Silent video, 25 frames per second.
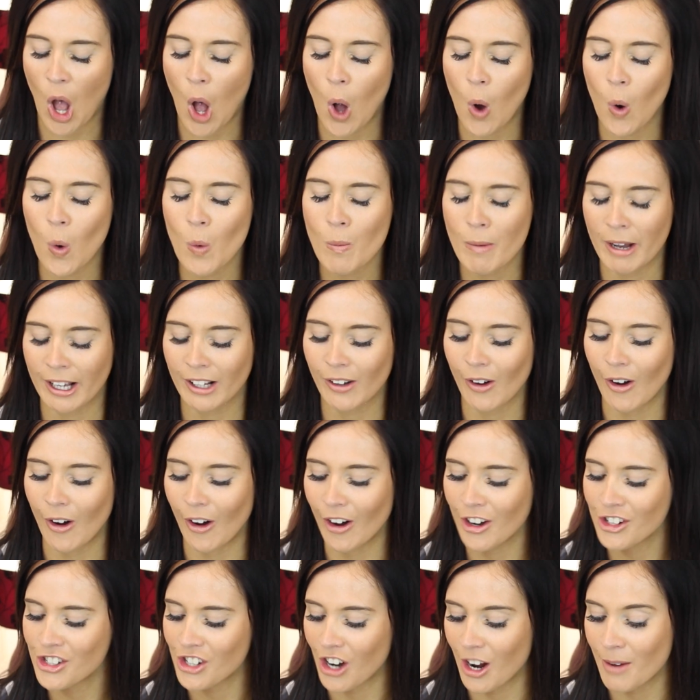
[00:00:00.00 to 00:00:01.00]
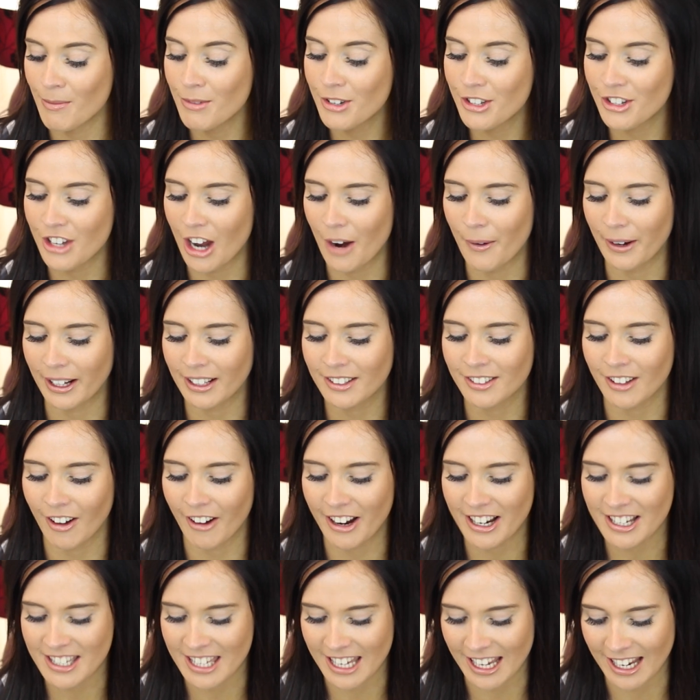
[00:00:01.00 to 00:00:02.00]
Oh my gosh, I'm so
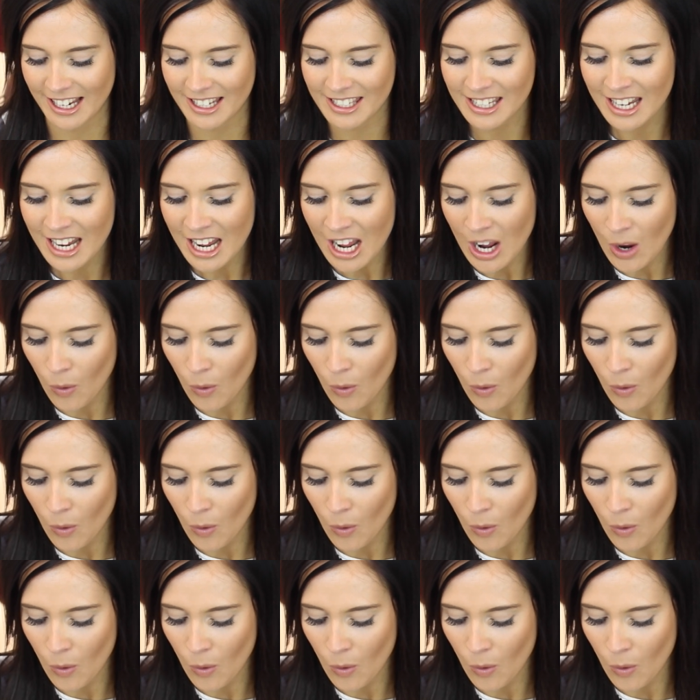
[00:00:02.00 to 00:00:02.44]
excited.